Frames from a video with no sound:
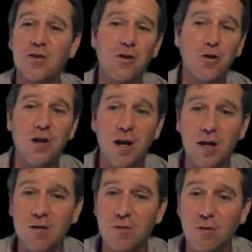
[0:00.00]
could
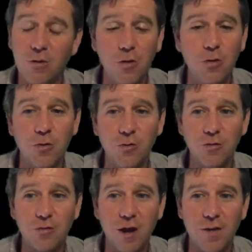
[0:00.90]
not lose,
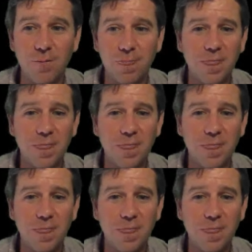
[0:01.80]
right?